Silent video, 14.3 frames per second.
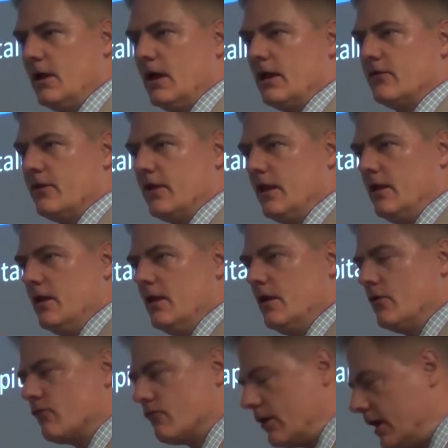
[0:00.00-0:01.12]
And the
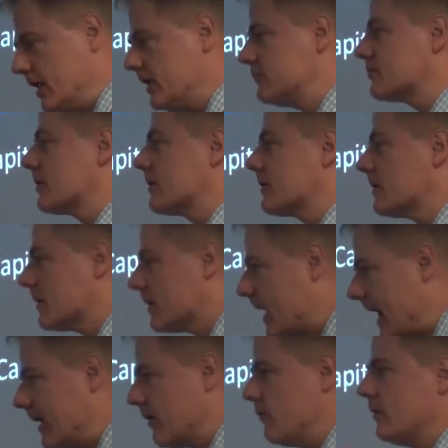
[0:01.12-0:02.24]
religion,
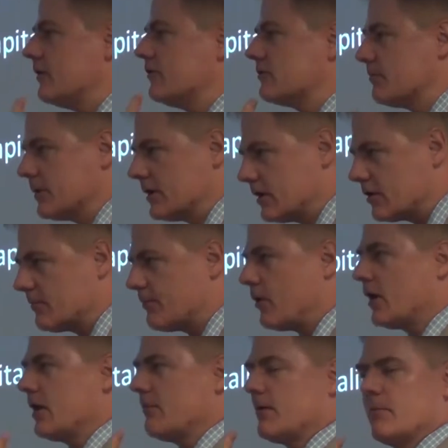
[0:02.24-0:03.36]
language, political
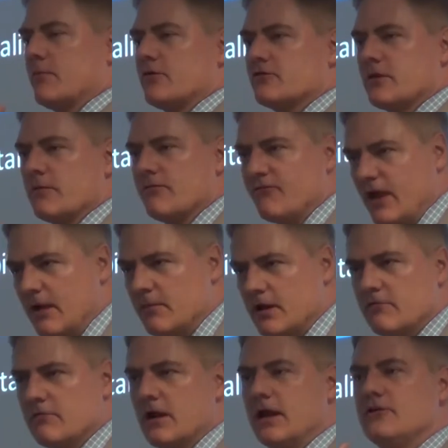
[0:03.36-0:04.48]
party membership,
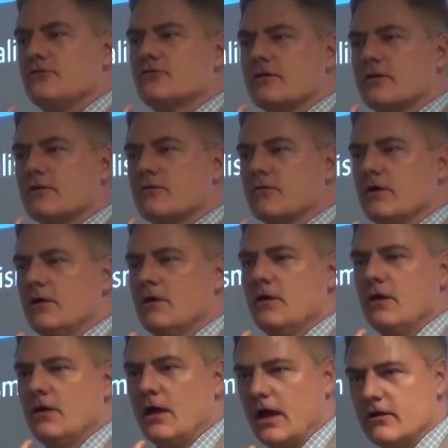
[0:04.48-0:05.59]
family relations,
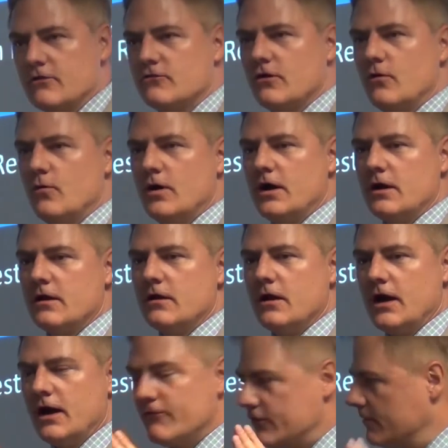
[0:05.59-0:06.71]
and so on
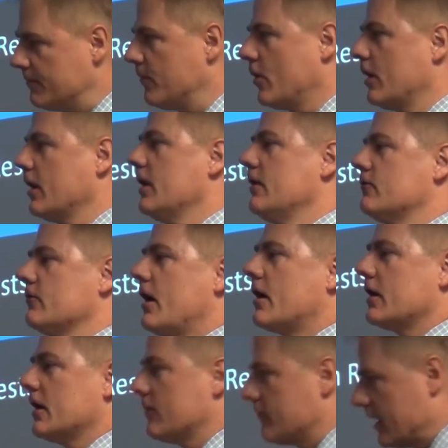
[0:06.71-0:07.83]
of the parties
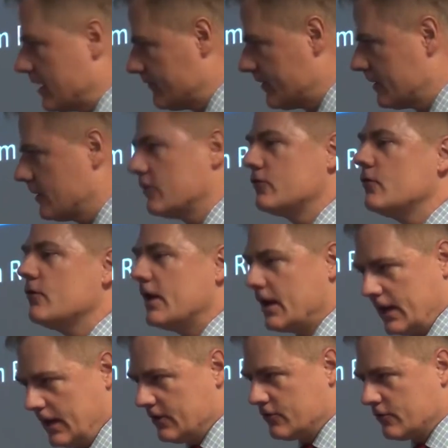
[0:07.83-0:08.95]
are irrelevant and do
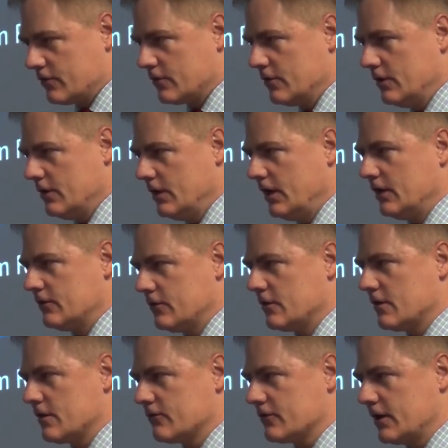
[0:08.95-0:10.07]
not enter into
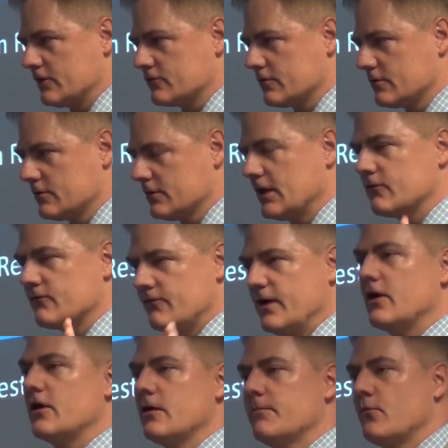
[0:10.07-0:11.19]
the discussion. That's
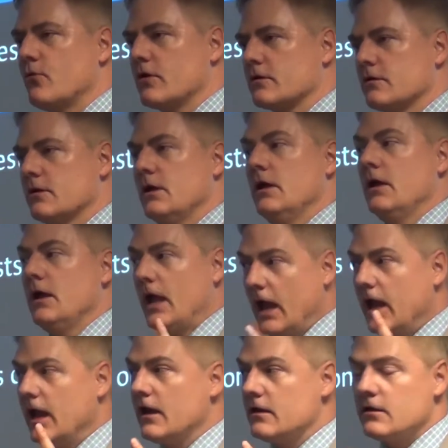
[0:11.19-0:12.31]
very important
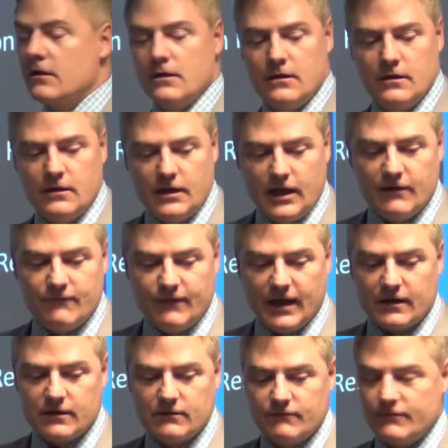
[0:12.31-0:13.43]
and, in
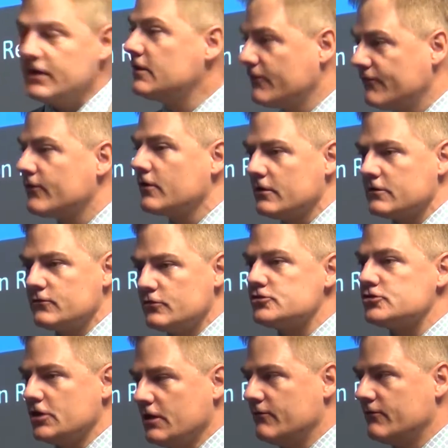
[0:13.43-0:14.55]
fact, very difficult to
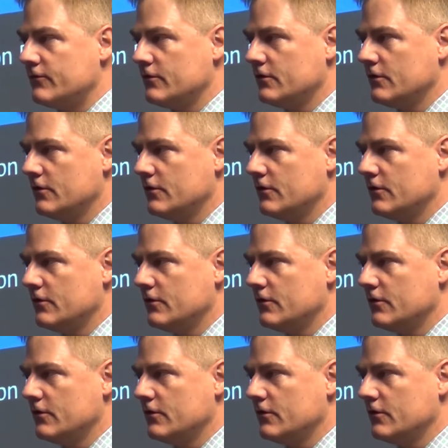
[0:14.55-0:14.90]
achieve.